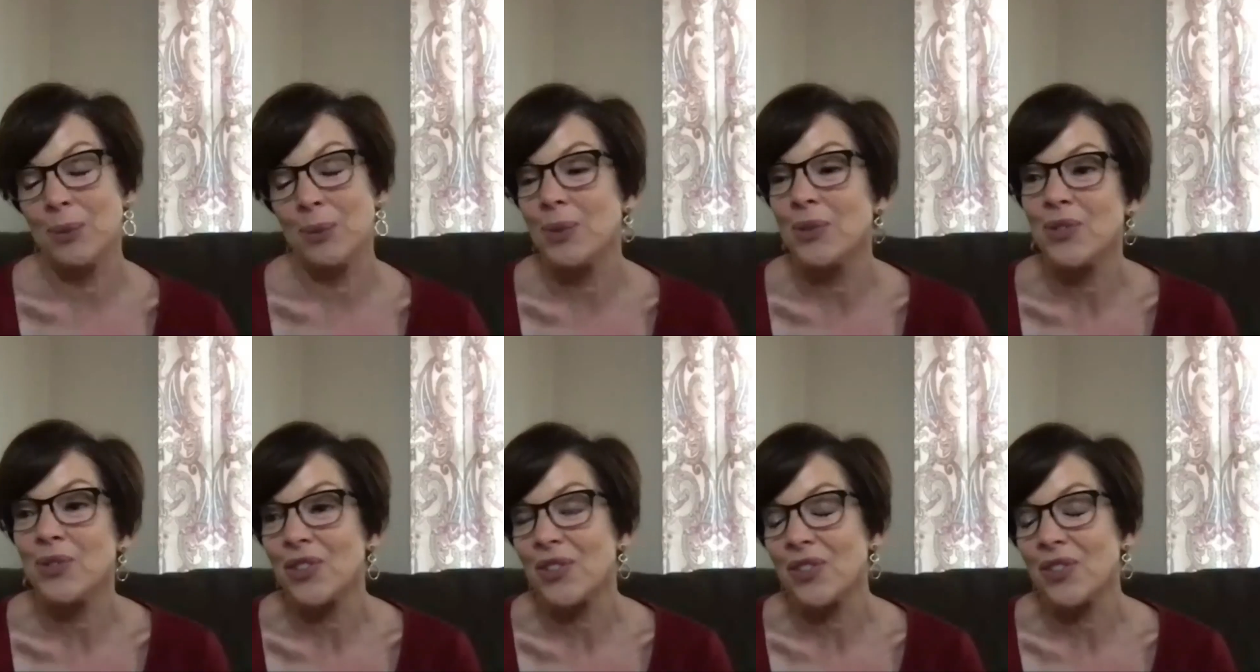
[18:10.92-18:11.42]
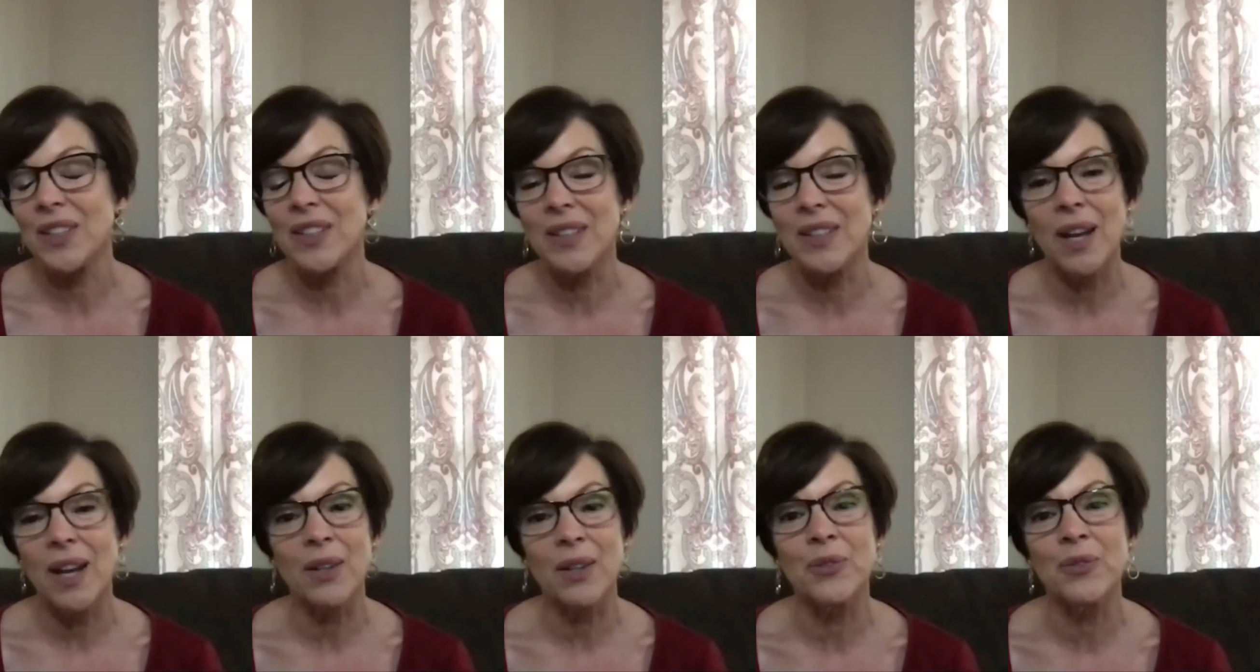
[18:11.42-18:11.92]
was just a
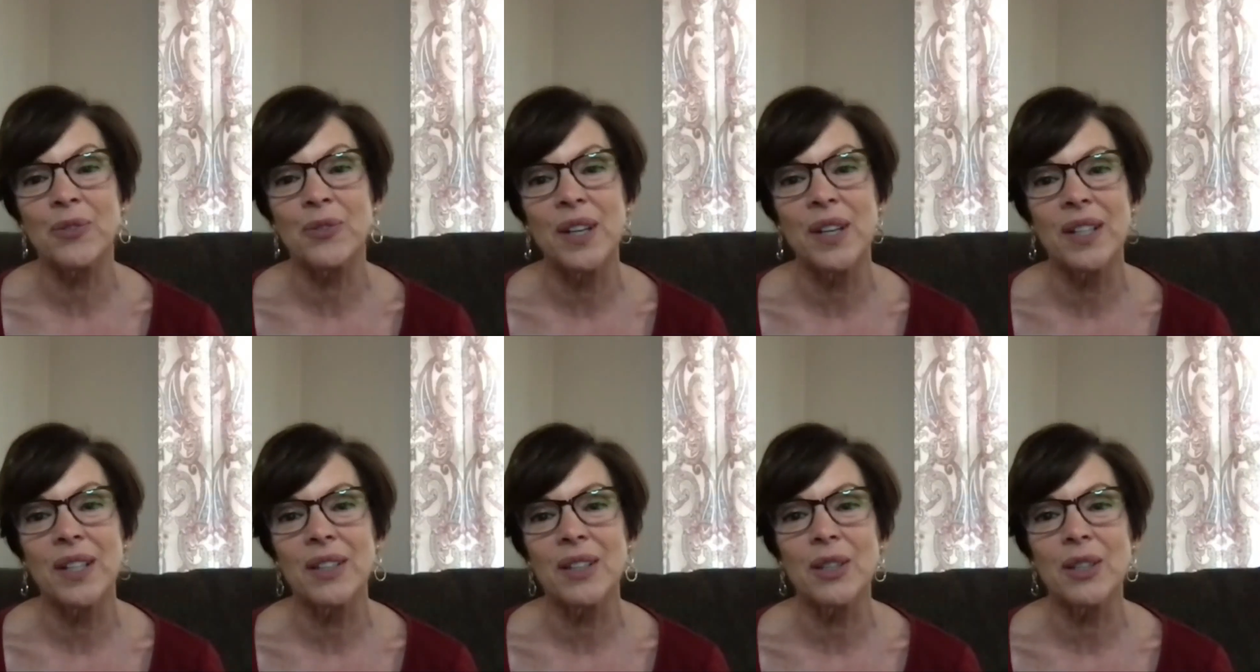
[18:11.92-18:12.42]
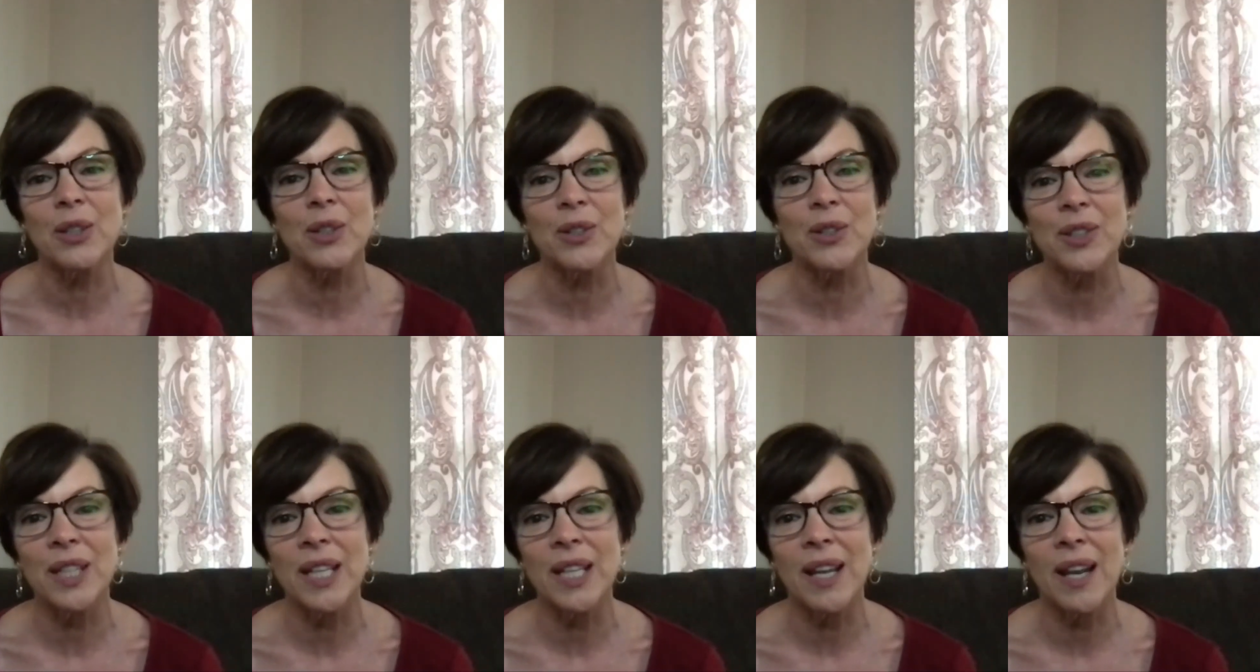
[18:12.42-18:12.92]
lot of fun
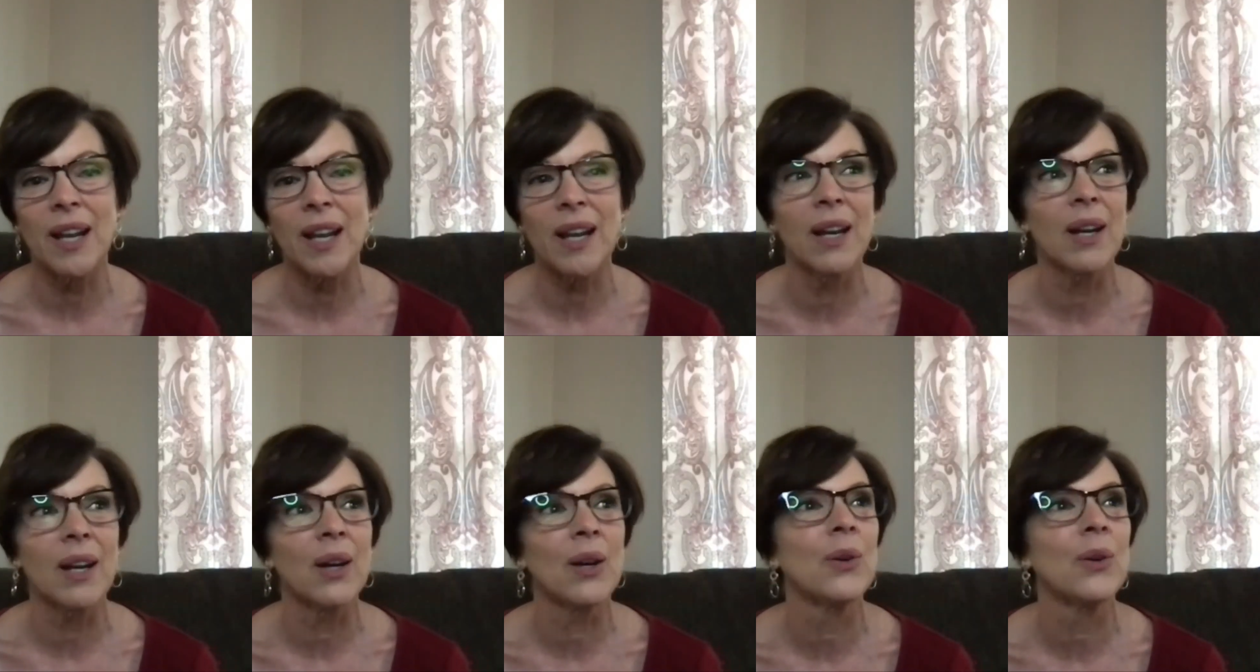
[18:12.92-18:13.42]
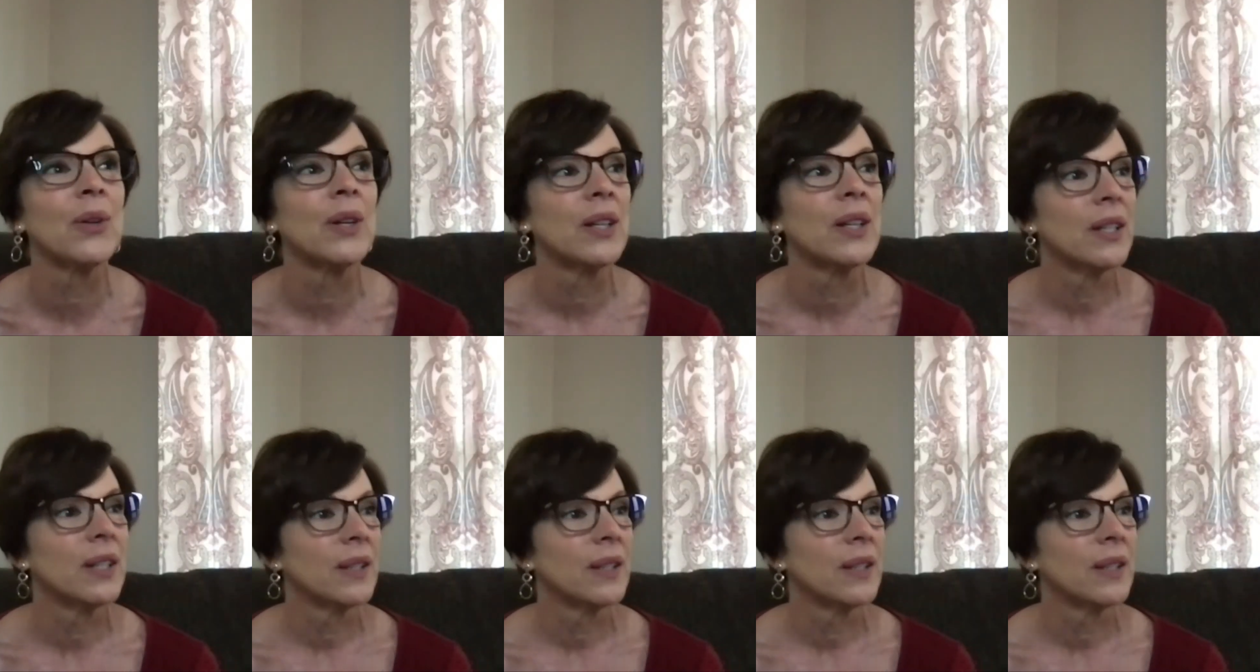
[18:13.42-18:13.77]
learning how